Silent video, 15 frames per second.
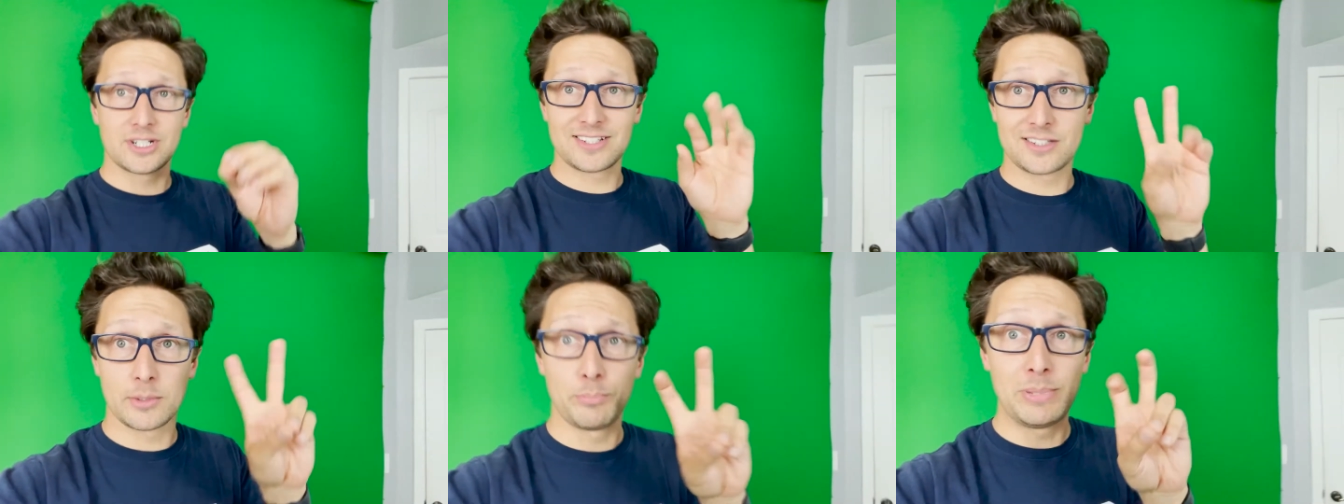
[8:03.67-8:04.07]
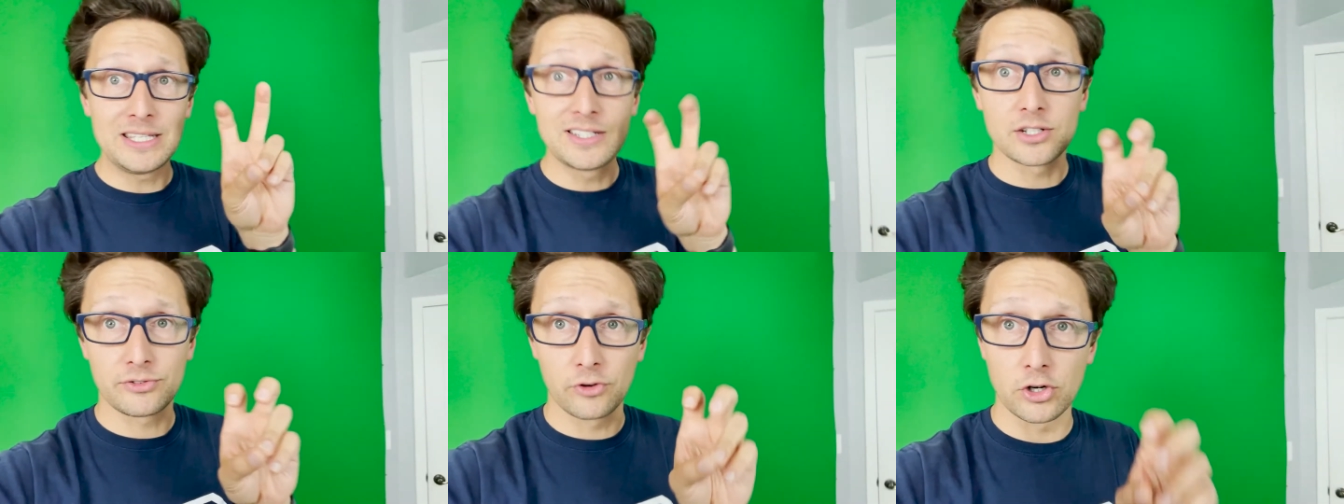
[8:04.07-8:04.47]
That's the
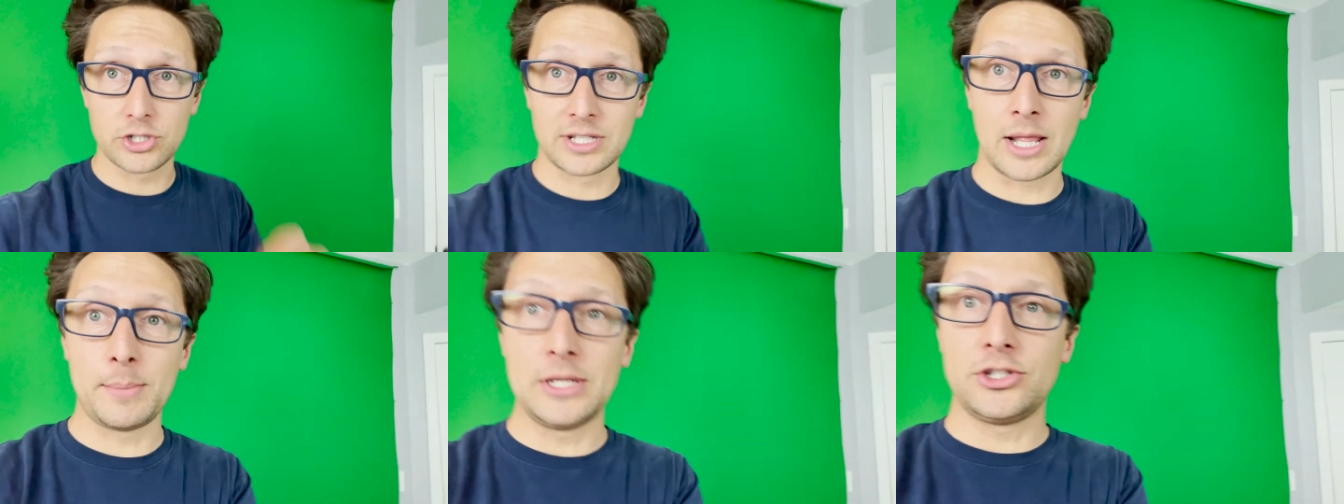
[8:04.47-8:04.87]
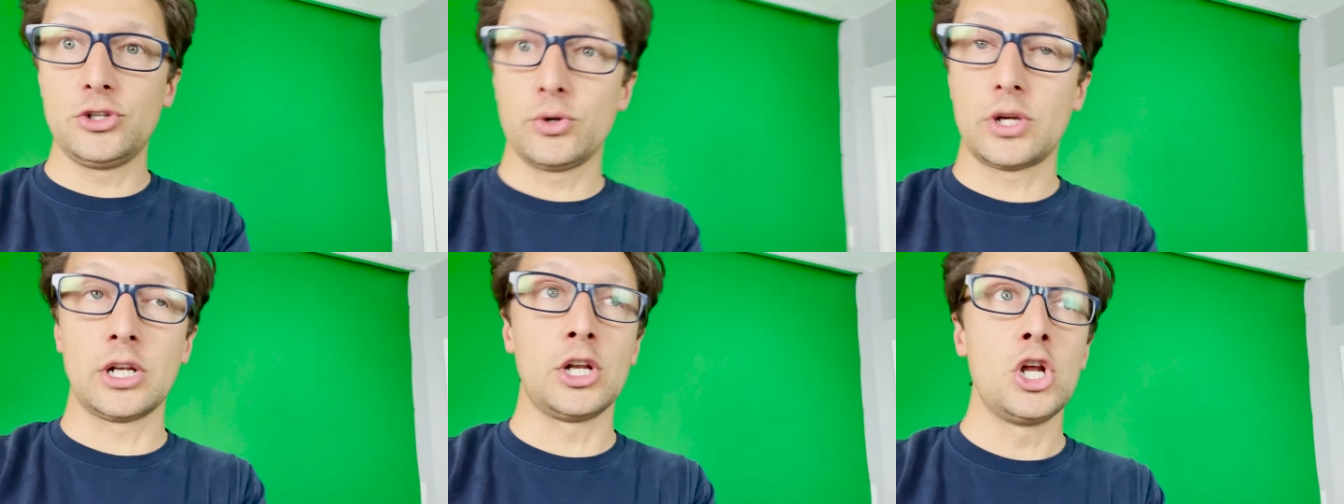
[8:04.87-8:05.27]
business version. That means you
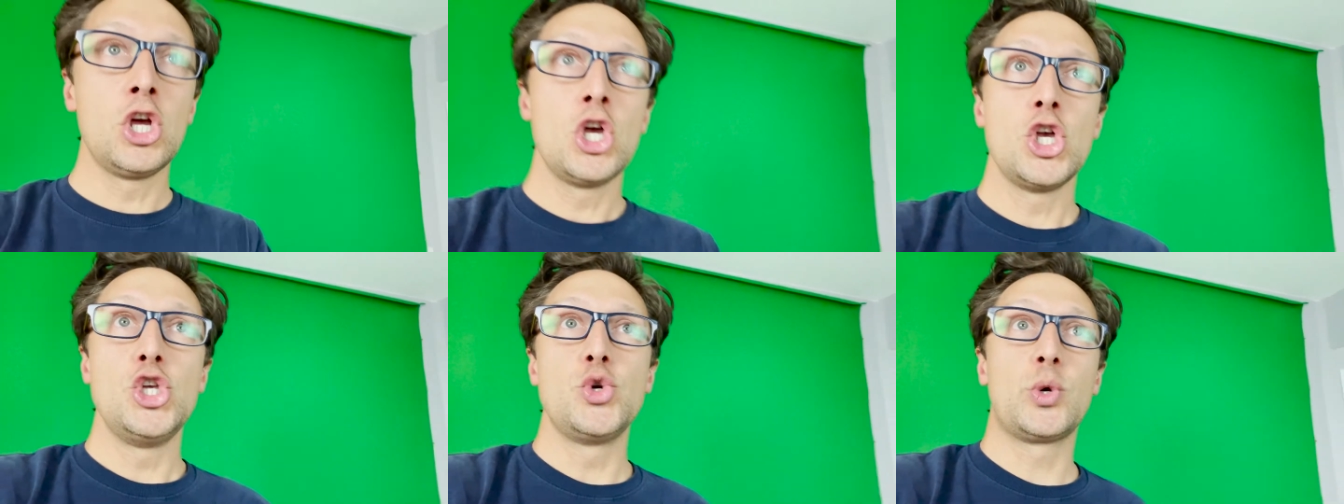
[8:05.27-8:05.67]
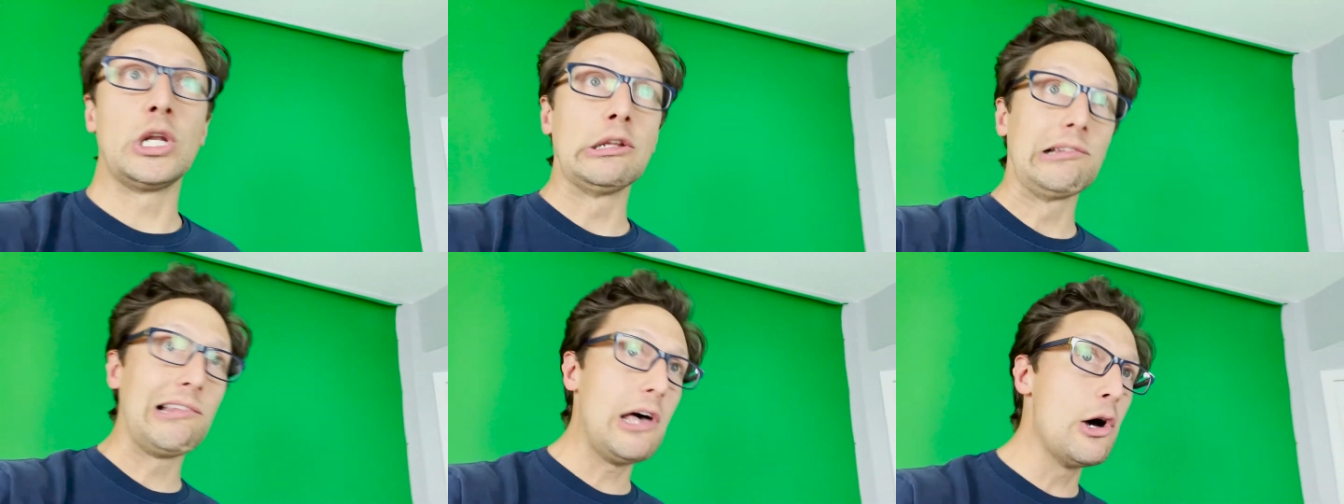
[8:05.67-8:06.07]
can
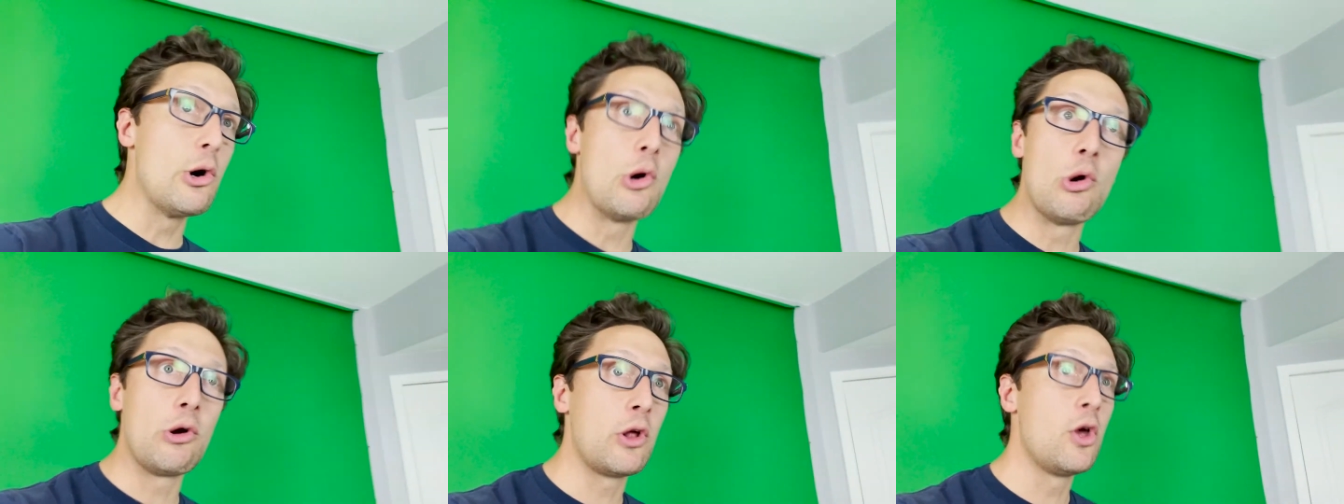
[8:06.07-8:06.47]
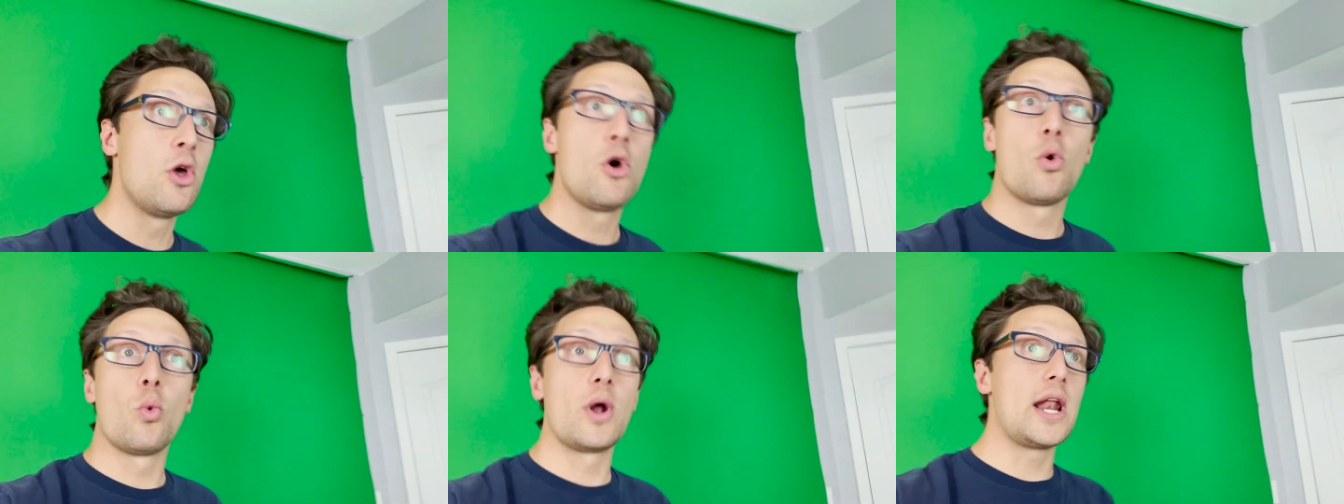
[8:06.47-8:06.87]
load
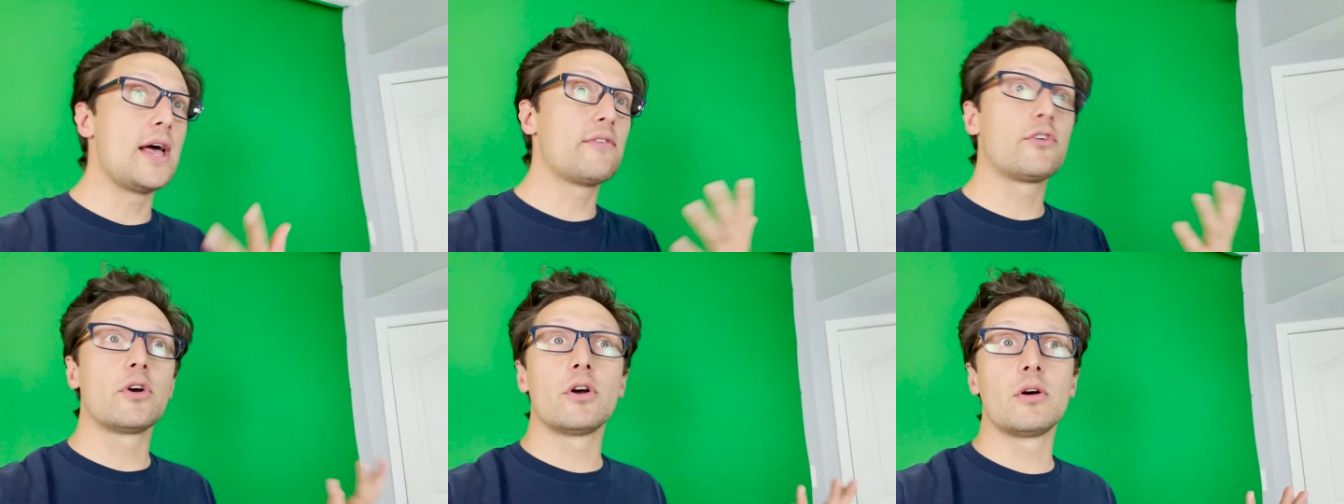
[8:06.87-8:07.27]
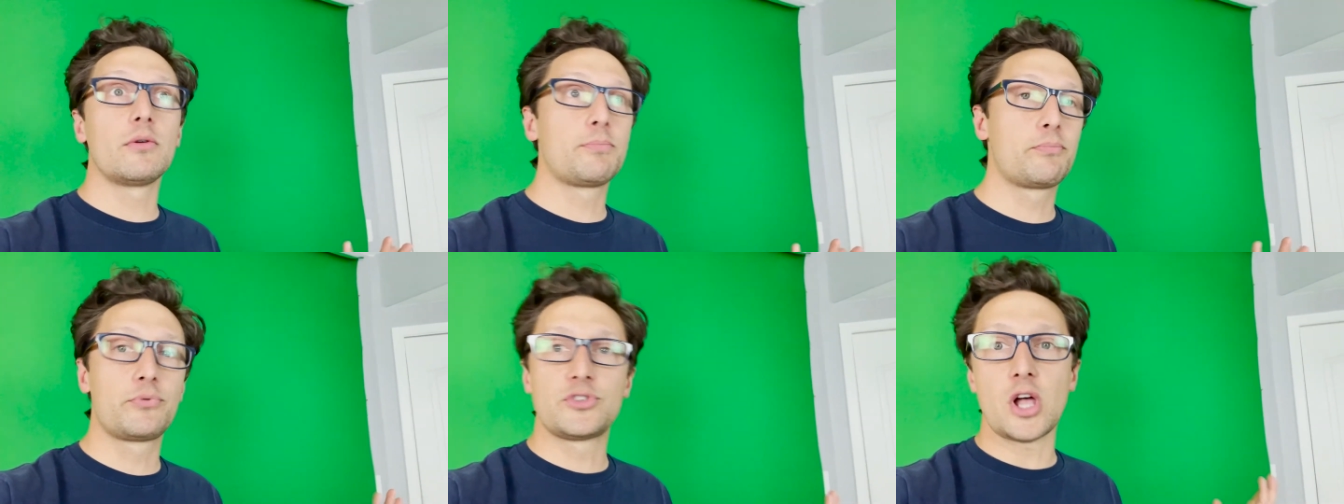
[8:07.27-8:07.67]

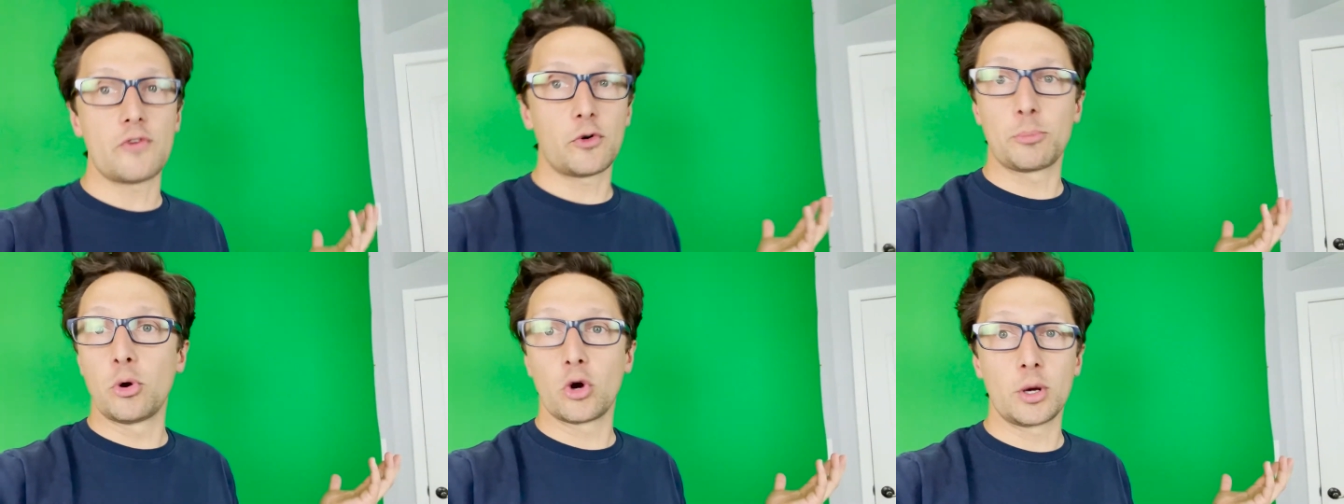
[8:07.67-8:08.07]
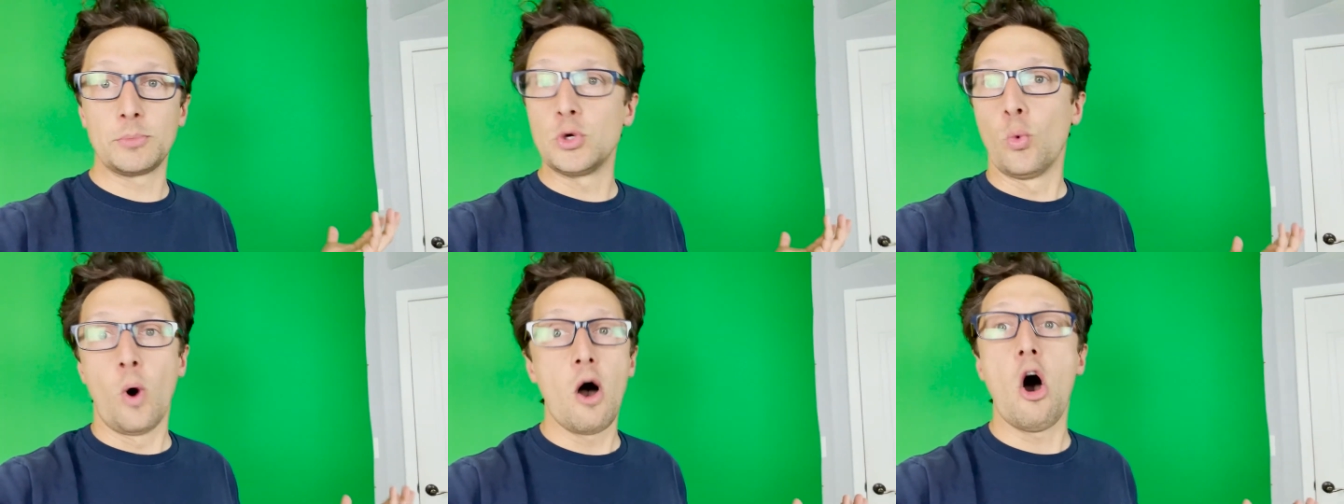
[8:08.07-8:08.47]
whatever software program
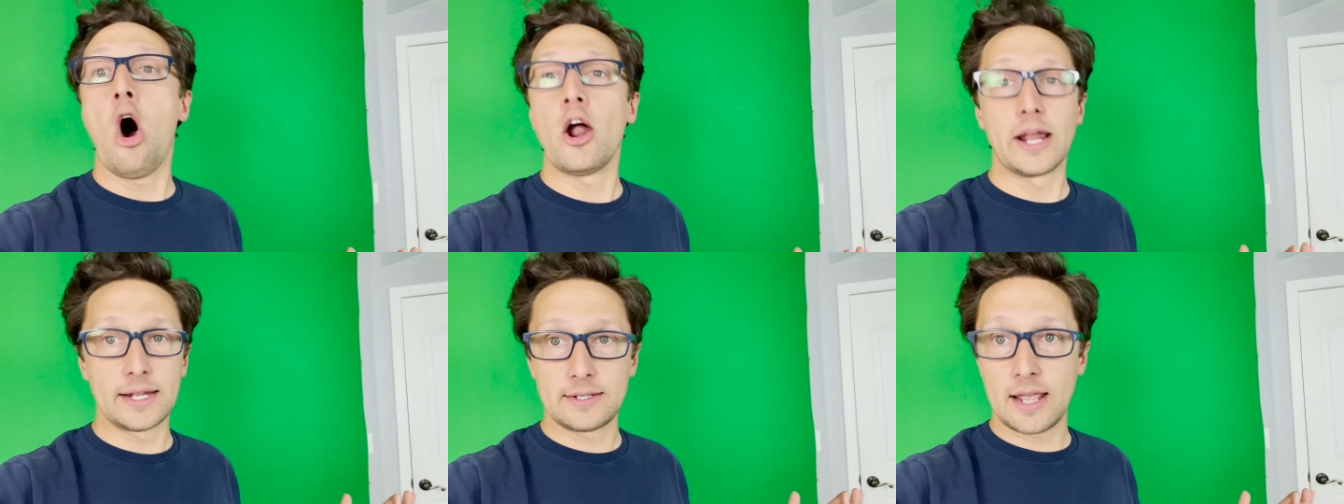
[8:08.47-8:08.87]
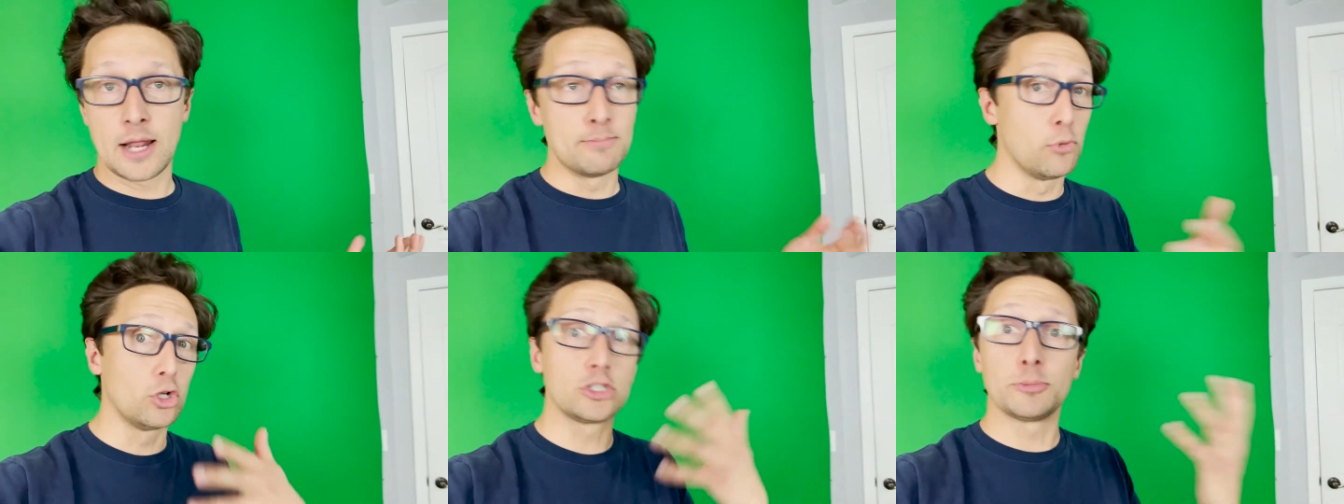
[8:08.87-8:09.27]
you want on it
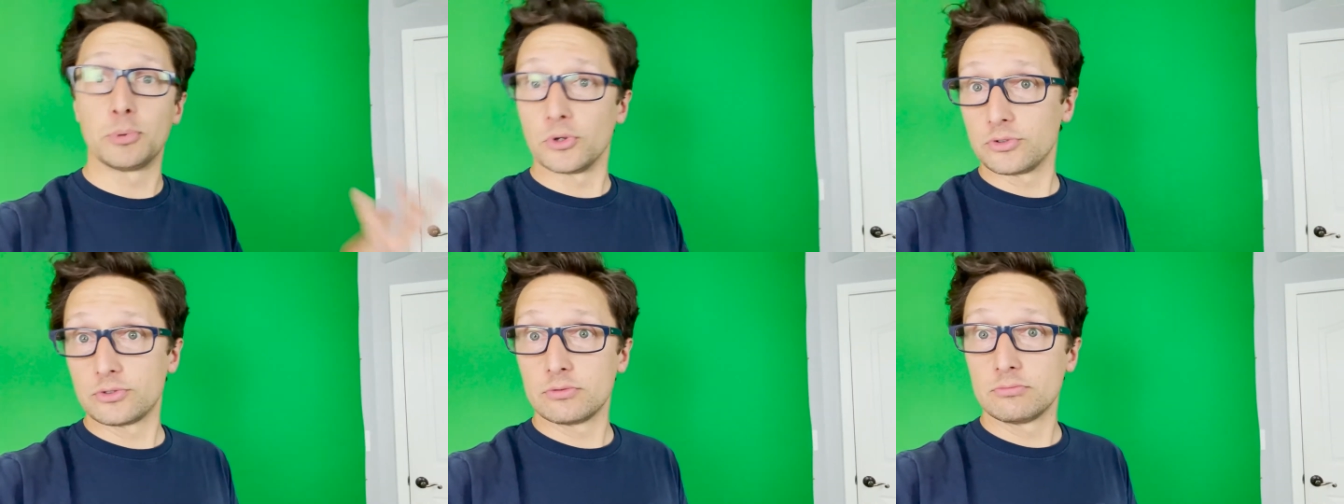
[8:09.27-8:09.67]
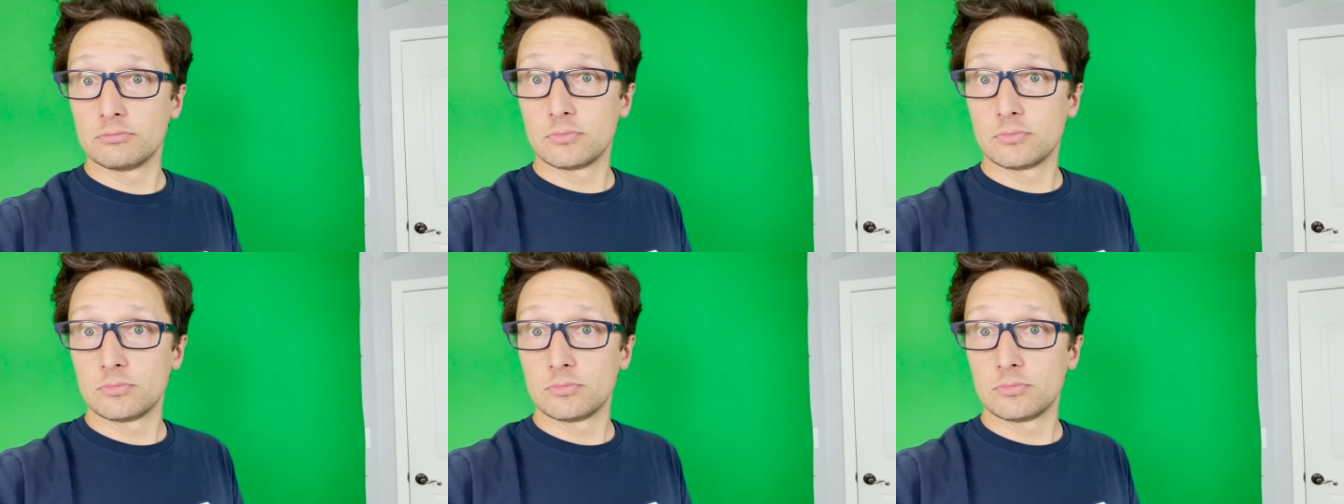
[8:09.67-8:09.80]
and multiples,